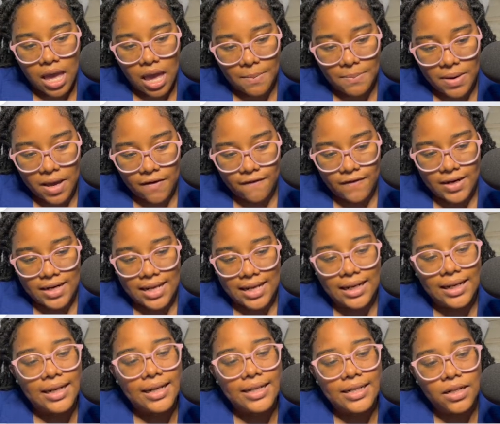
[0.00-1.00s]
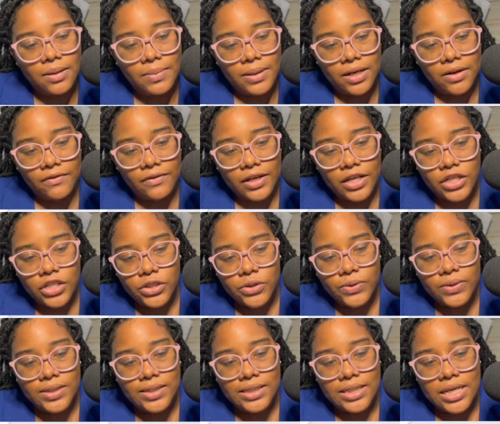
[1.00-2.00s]
I'm having a little bit of
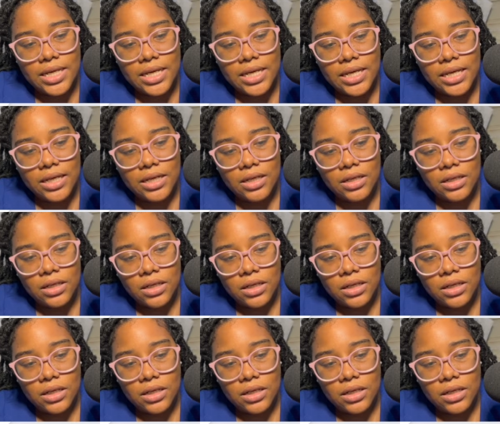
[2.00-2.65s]
issue seeing